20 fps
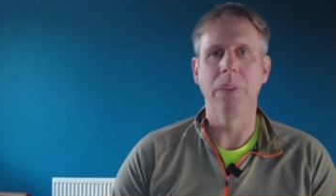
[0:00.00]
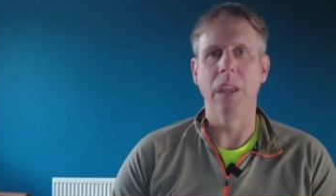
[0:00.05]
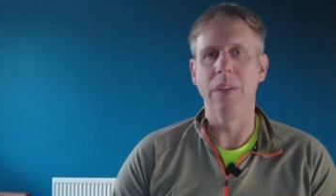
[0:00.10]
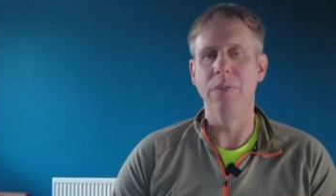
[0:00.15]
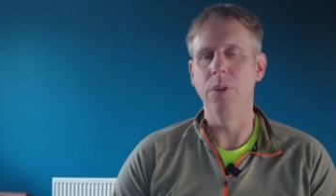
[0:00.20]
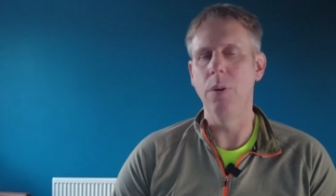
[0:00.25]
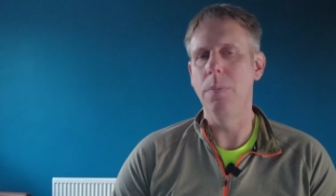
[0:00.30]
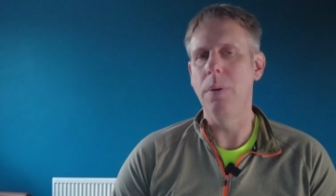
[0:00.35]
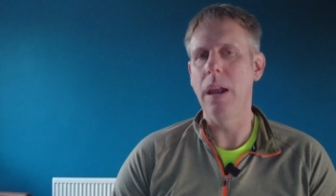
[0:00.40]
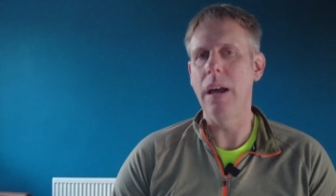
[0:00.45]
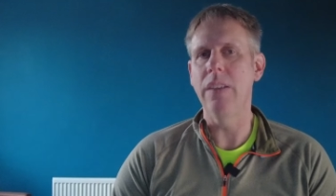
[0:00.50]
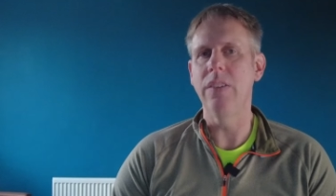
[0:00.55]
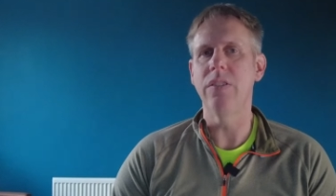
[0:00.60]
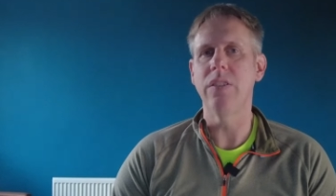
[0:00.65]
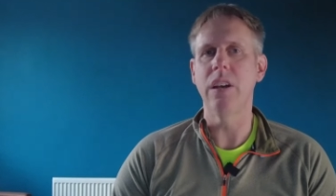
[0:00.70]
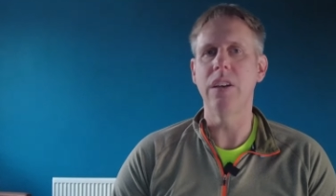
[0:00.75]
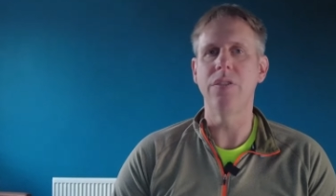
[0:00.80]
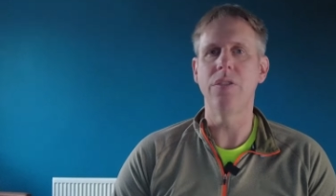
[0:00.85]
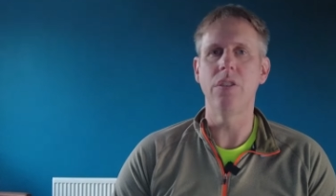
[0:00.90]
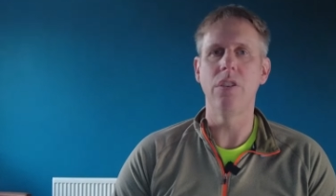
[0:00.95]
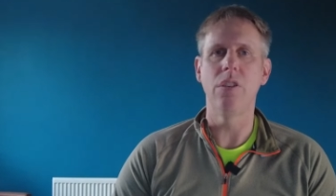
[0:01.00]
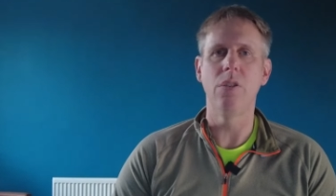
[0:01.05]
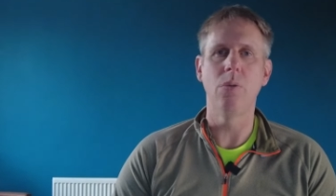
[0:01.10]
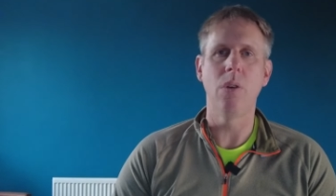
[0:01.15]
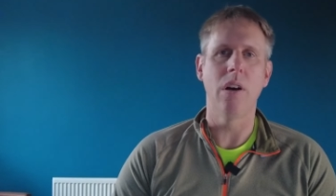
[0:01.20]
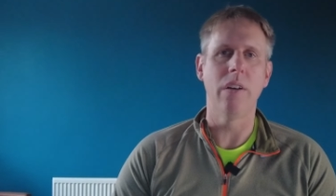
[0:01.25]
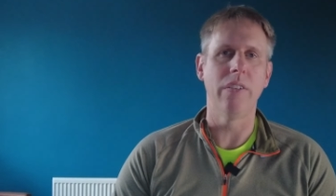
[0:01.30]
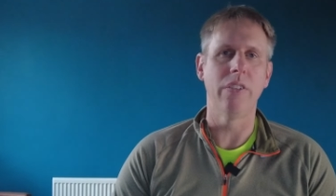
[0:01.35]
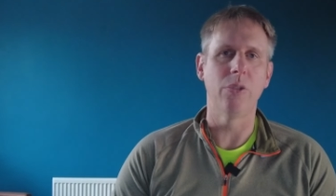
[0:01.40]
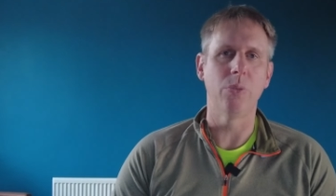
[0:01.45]
If your plan says that you
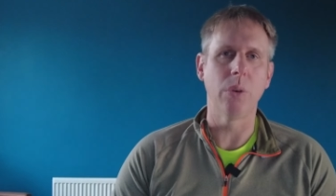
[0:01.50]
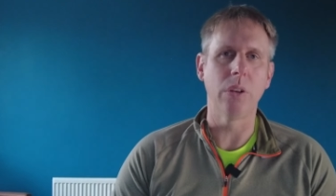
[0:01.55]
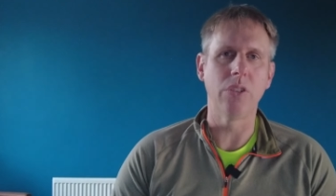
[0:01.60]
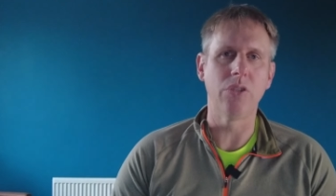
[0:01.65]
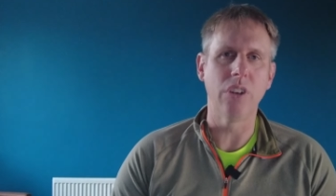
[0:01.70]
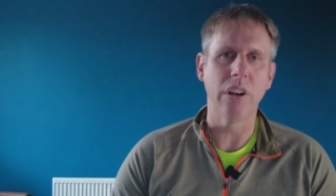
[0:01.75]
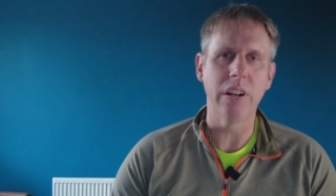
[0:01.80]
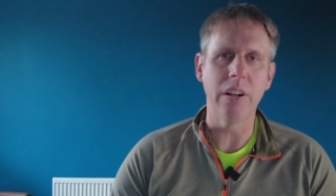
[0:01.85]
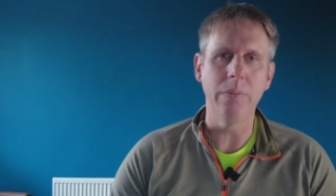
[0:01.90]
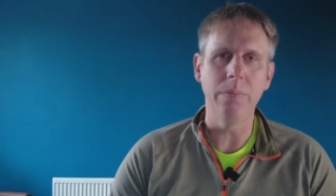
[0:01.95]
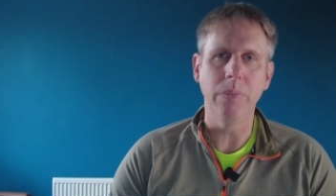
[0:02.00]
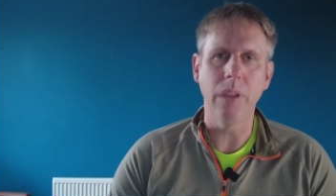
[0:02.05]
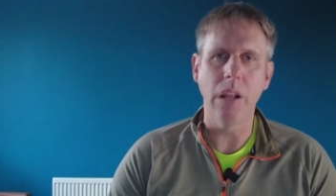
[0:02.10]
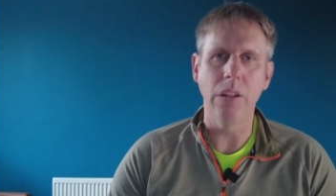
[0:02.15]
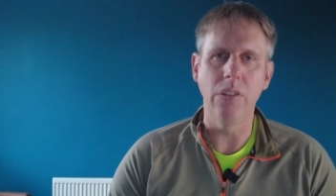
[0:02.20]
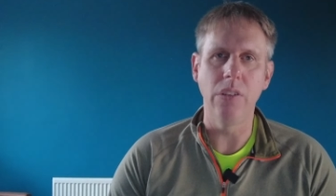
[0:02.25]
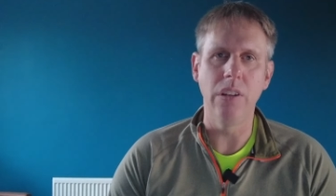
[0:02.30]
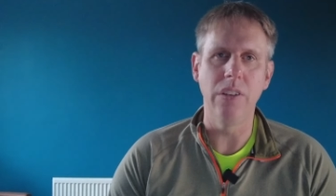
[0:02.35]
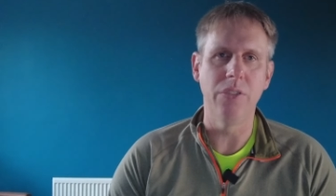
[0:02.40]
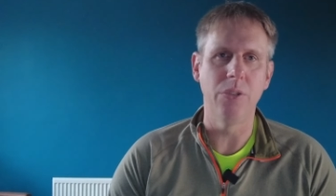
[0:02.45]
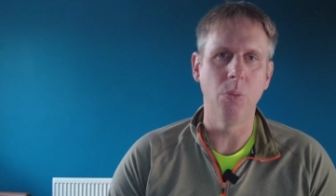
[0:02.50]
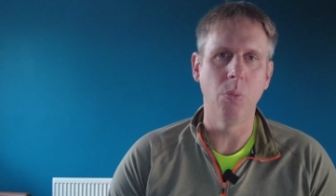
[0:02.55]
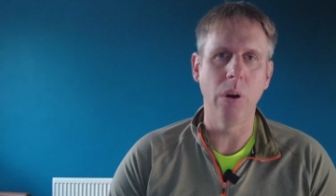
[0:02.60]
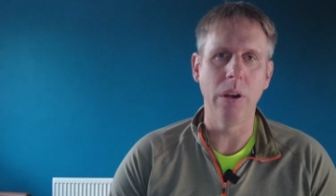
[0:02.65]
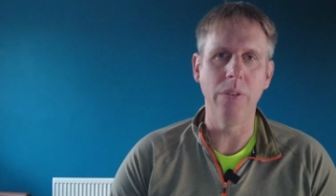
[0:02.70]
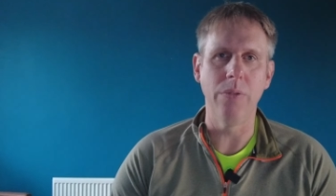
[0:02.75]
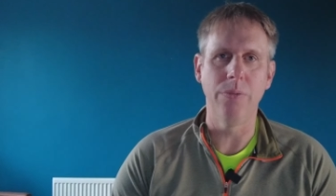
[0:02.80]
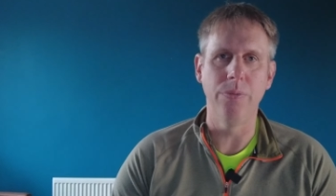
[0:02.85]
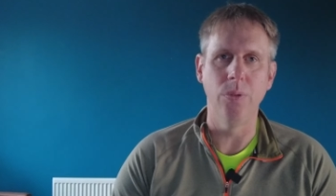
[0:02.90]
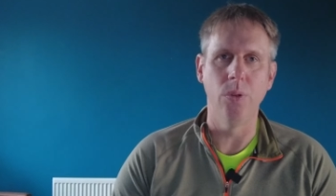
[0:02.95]
are a swing trader and you need to
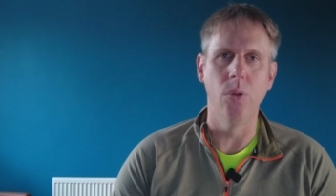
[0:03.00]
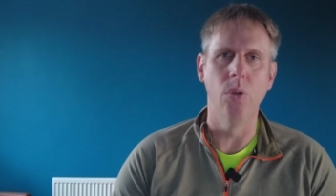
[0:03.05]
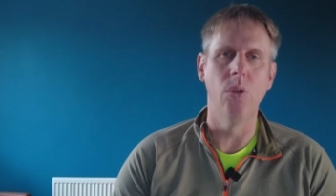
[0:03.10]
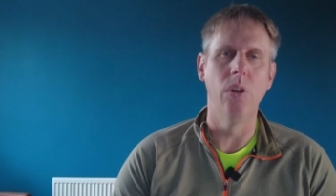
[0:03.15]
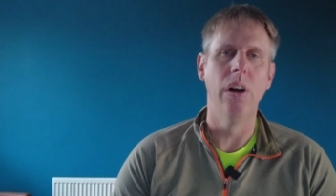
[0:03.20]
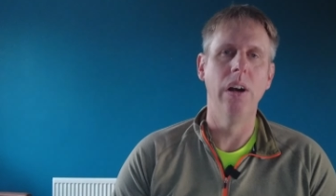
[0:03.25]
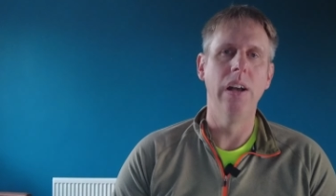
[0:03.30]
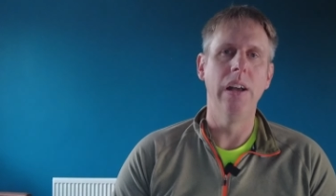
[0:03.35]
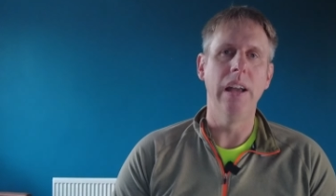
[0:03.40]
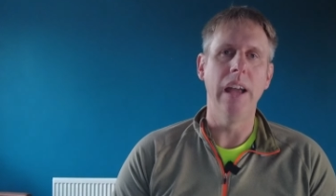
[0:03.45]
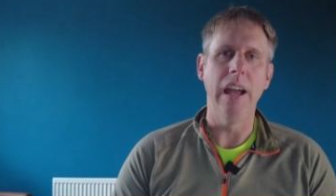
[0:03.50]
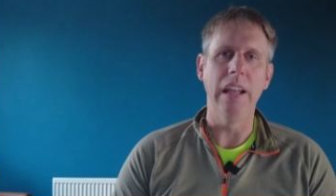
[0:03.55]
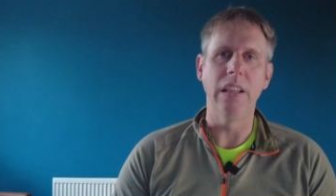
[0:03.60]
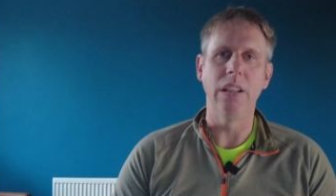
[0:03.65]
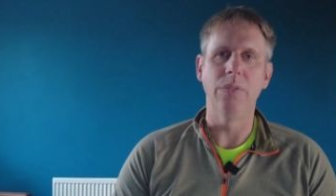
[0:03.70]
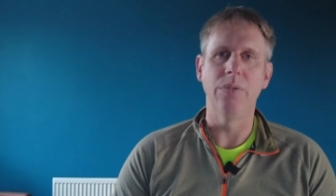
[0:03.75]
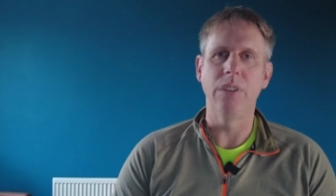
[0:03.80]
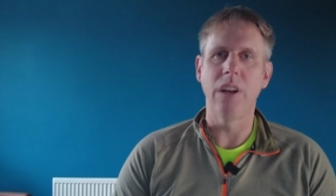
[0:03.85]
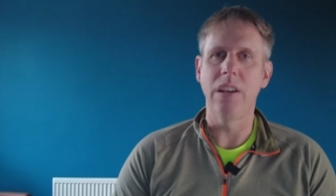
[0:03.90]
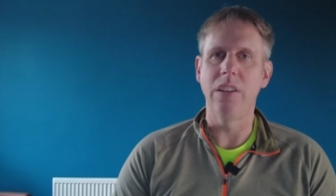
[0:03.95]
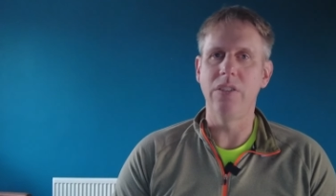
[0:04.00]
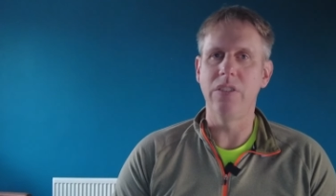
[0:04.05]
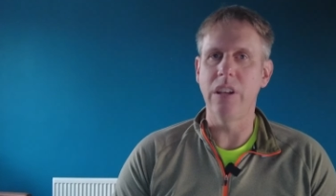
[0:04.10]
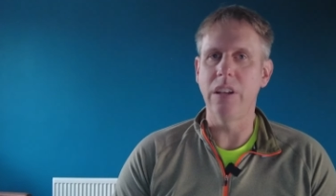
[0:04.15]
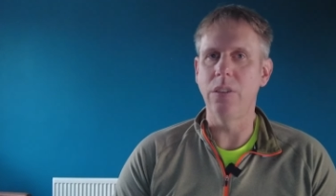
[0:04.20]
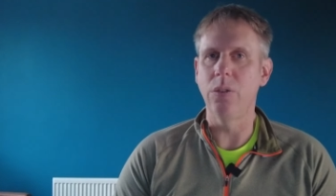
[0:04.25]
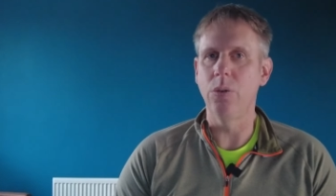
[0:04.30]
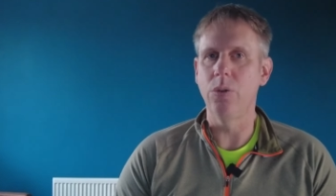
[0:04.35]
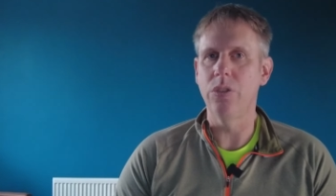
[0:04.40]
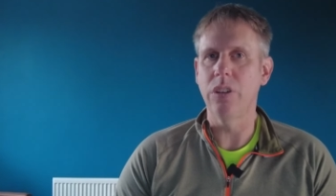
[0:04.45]
wait for end of day
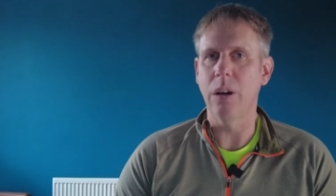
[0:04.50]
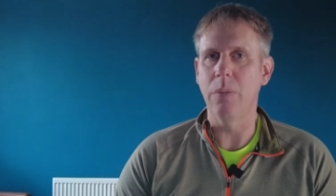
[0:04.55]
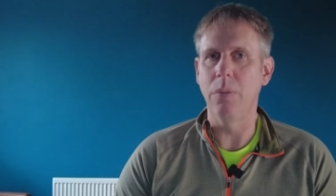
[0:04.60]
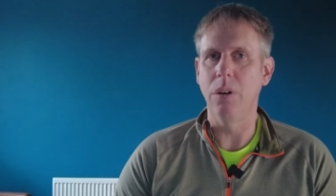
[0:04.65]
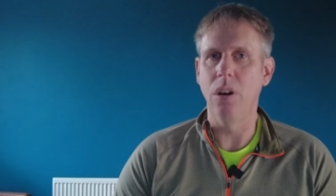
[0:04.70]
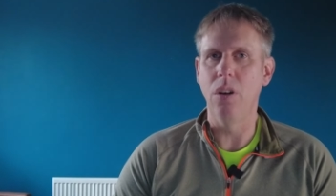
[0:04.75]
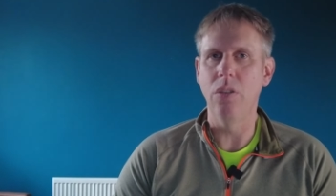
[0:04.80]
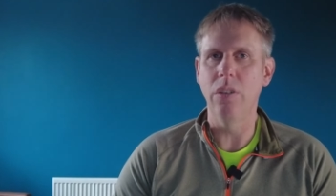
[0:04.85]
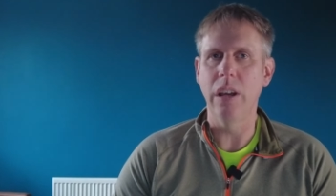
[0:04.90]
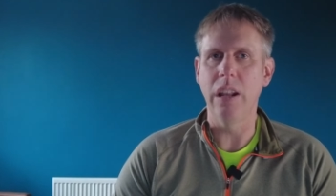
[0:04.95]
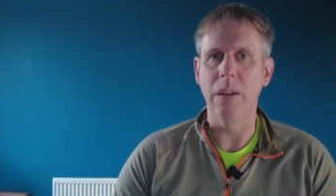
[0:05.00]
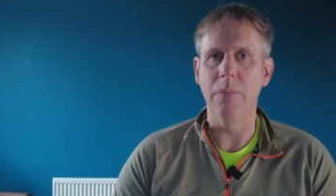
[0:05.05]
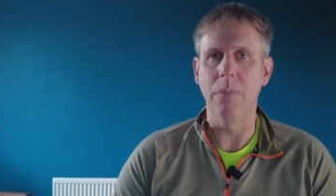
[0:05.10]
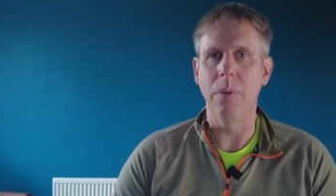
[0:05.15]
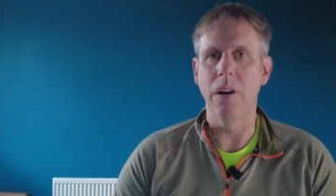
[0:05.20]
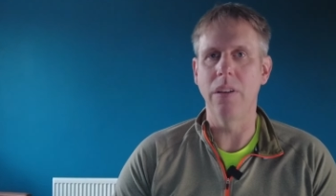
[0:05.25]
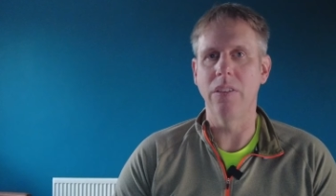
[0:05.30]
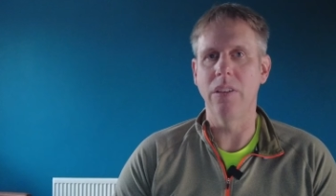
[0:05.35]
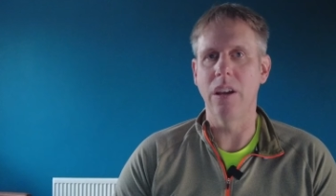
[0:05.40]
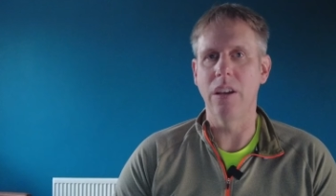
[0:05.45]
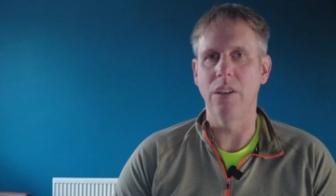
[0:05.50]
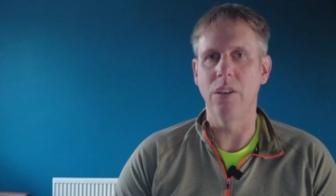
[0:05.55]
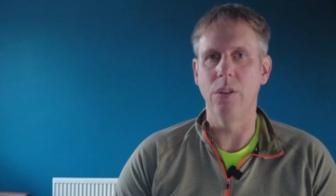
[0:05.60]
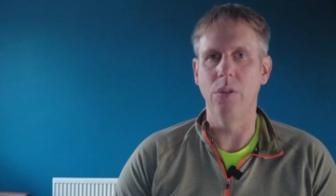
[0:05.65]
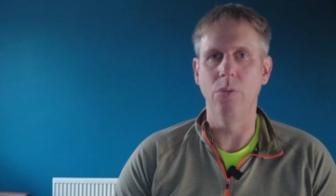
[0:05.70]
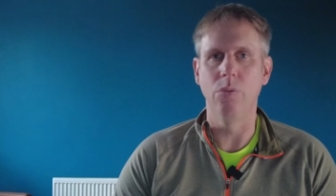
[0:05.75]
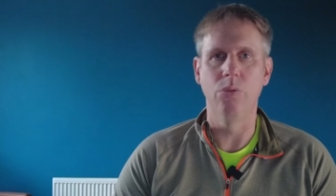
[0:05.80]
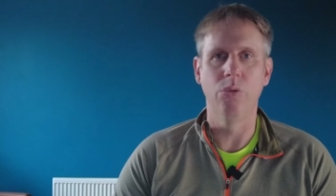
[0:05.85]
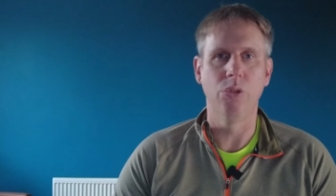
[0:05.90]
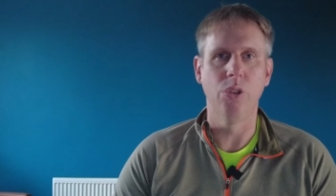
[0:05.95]
signals to come along, and it might take
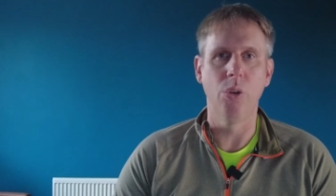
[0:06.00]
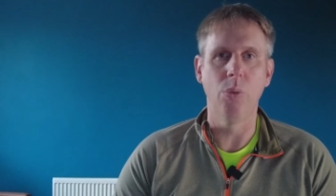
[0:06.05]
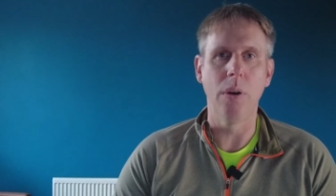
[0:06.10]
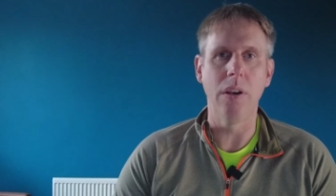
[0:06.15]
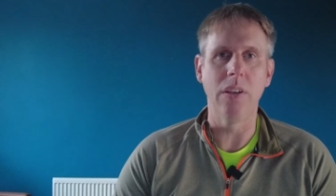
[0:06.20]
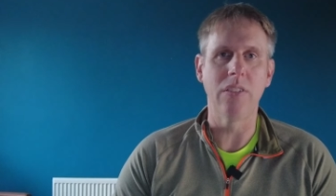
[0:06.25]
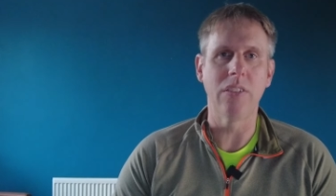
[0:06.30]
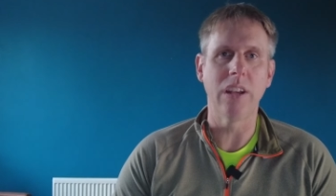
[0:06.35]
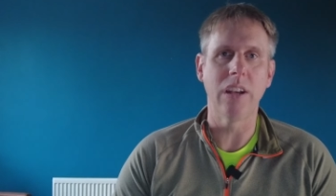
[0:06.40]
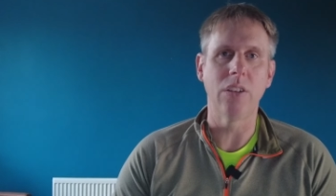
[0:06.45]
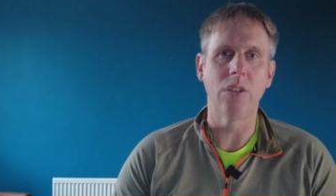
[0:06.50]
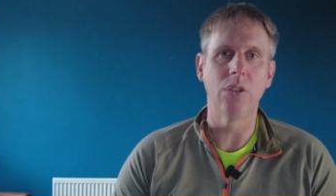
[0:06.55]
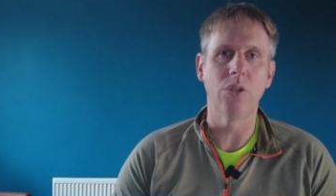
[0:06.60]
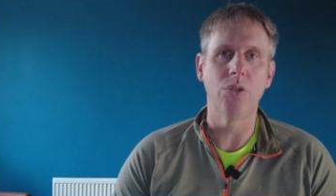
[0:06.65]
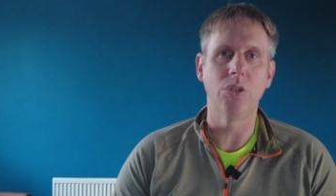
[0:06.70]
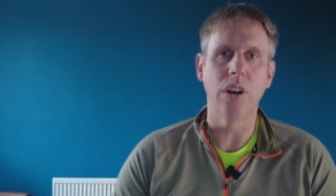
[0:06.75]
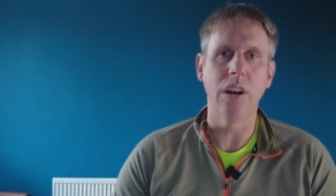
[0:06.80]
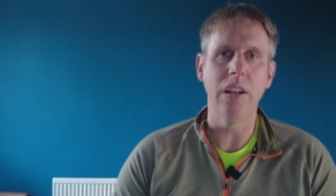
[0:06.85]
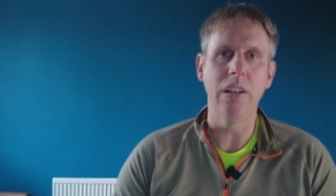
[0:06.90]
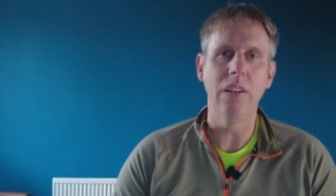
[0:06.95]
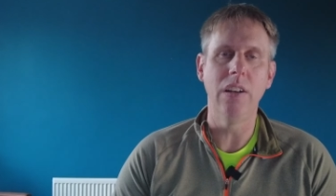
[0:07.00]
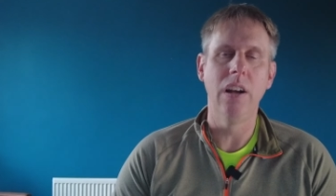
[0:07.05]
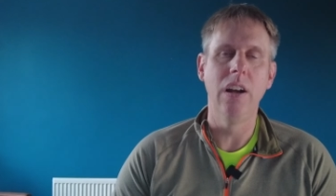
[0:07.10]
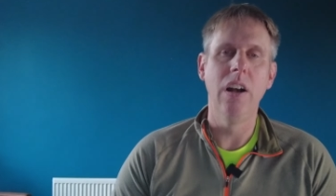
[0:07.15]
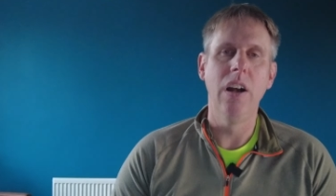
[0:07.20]
you 2 weeks to get a good trade,